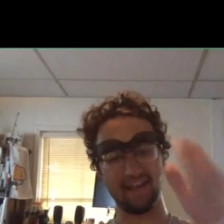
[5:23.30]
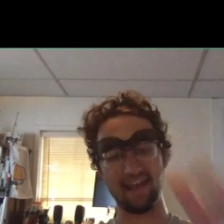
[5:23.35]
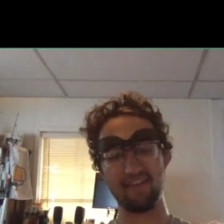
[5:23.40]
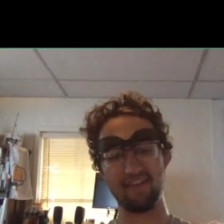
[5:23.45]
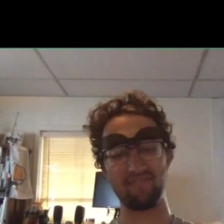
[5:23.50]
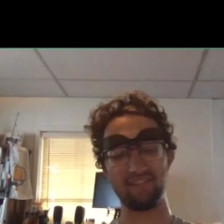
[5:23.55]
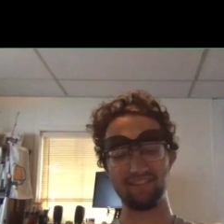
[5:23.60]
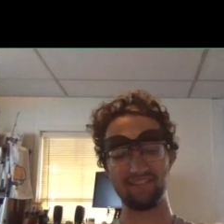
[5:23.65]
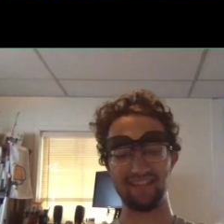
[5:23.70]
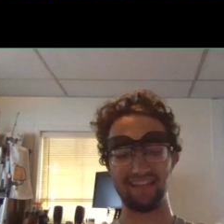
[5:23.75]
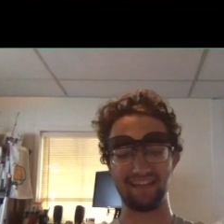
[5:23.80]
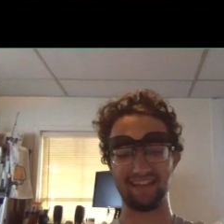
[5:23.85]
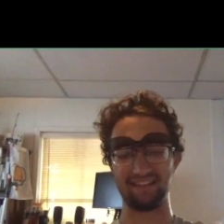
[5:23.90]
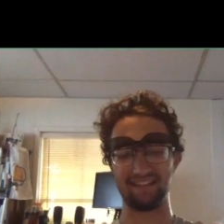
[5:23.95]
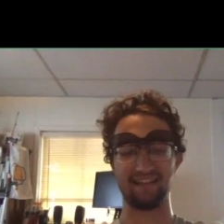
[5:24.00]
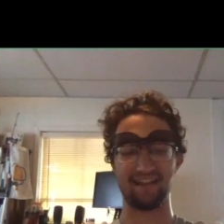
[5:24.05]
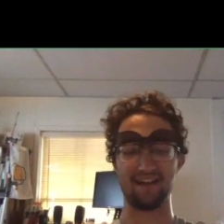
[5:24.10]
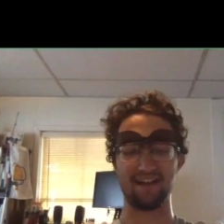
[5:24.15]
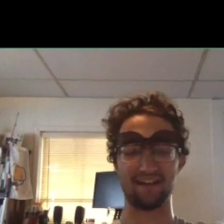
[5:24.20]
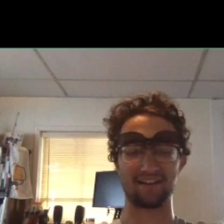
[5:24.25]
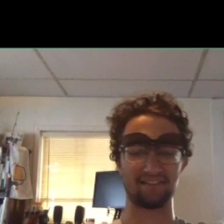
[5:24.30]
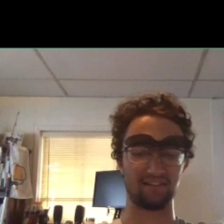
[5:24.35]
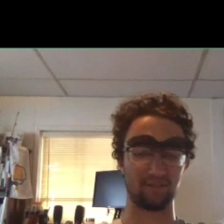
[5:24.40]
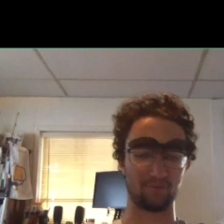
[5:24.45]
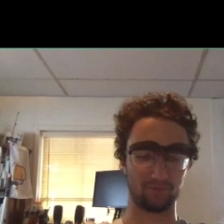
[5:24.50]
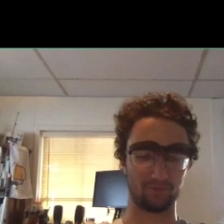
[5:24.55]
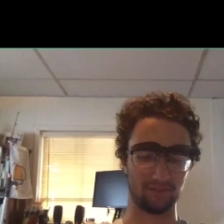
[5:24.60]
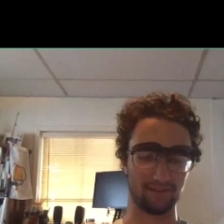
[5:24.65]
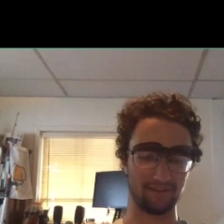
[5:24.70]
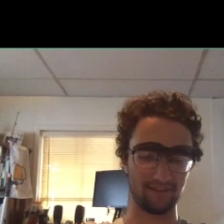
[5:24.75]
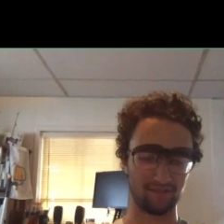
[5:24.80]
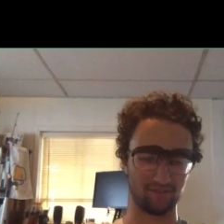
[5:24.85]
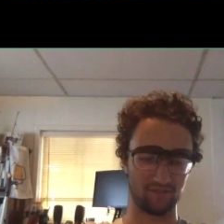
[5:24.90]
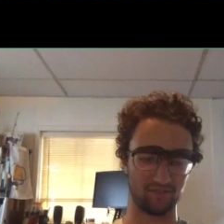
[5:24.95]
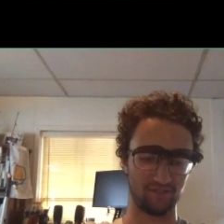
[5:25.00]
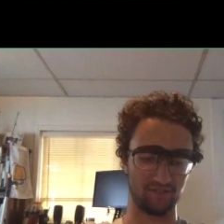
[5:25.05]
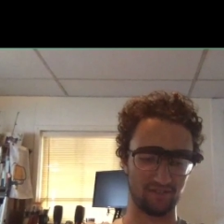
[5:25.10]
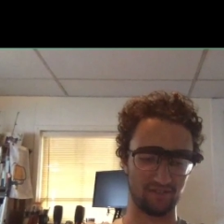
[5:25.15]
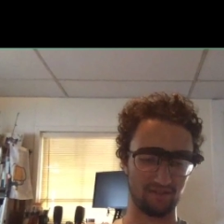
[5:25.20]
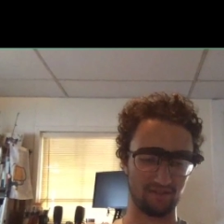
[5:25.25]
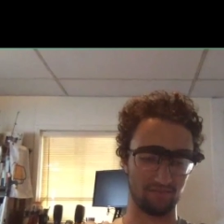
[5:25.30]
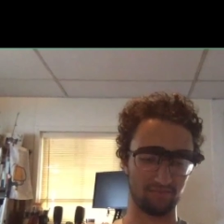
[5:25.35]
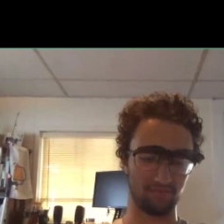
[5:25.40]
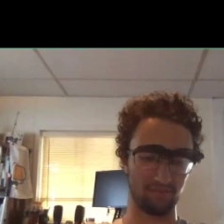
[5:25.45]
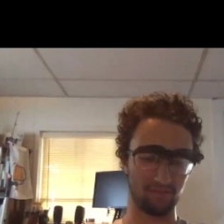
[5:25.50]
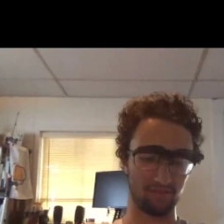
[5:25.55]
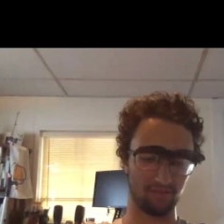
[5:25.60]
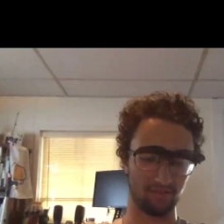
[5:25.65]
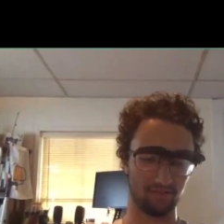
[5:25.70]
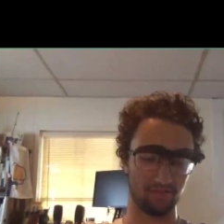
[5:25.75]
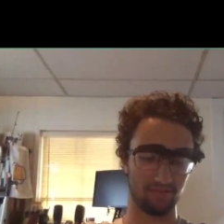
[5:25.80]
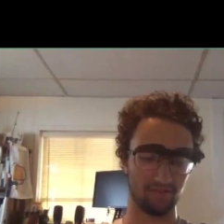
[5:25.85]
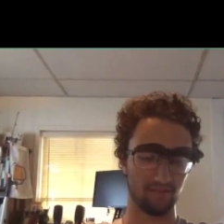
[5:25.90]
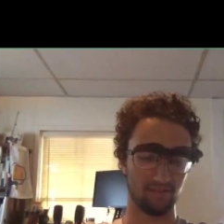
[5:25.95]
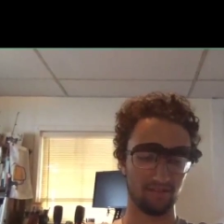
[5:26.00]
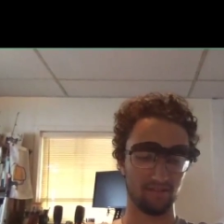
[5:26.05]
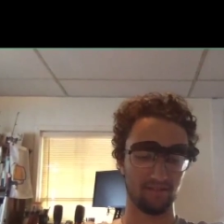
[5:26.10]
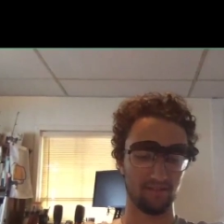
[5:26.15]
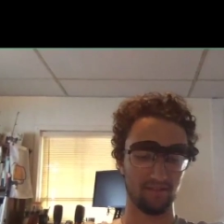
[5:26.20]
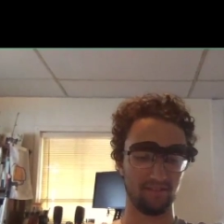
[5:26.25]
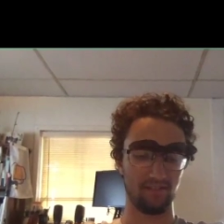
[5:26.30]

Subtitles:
The Navy's like a toxic relationship, dude.